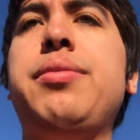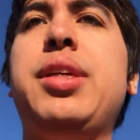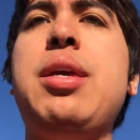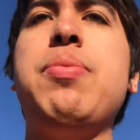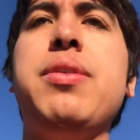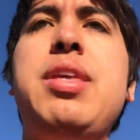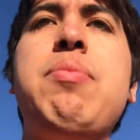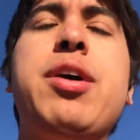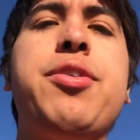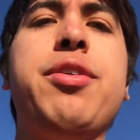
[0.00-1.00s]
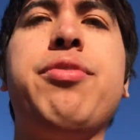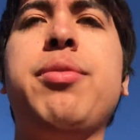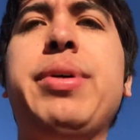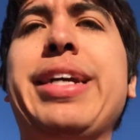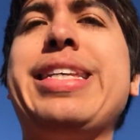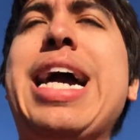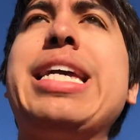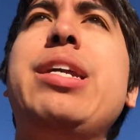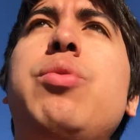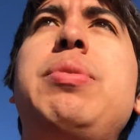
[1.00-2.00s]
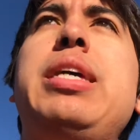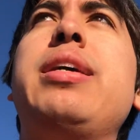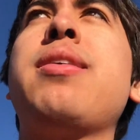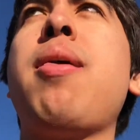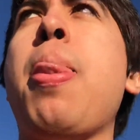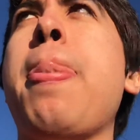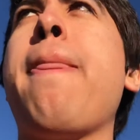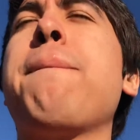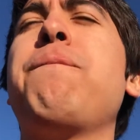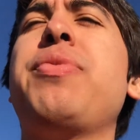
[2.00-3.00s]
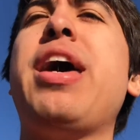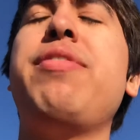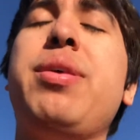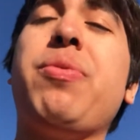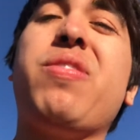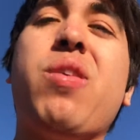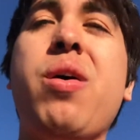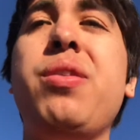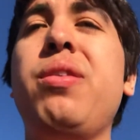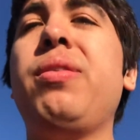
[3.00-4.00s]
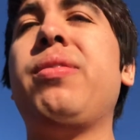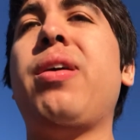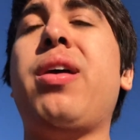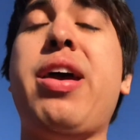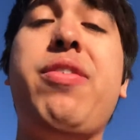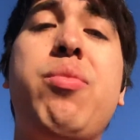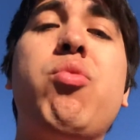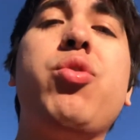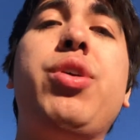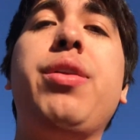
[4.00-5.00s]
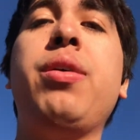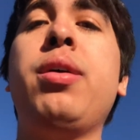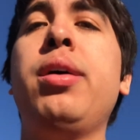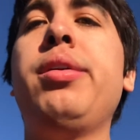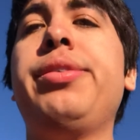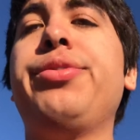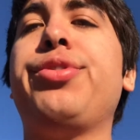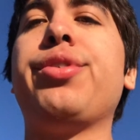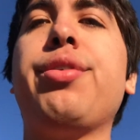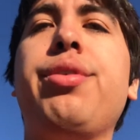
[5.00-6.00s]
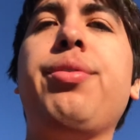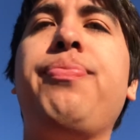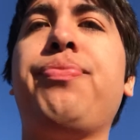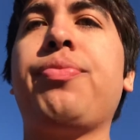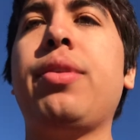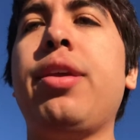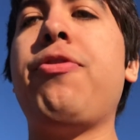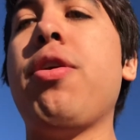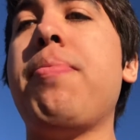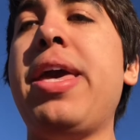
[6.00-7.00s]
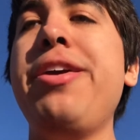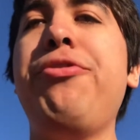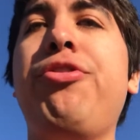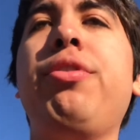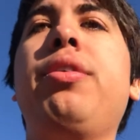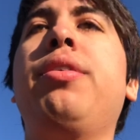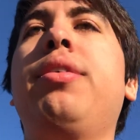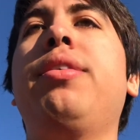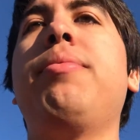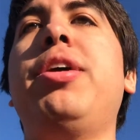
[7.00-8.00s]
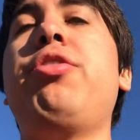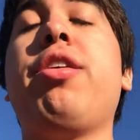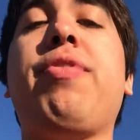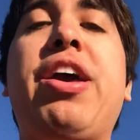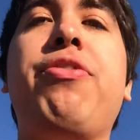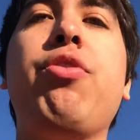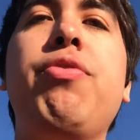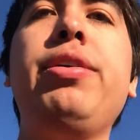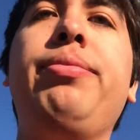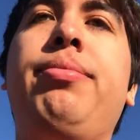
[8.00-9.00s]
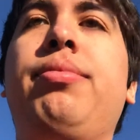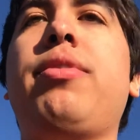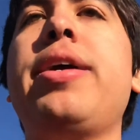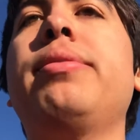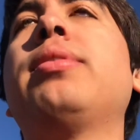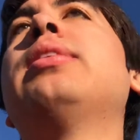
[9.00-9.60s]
keep a demon hunter from like attacking would be having them stunned and having them rooted. So if you're a mage, you have Ice Nova, right?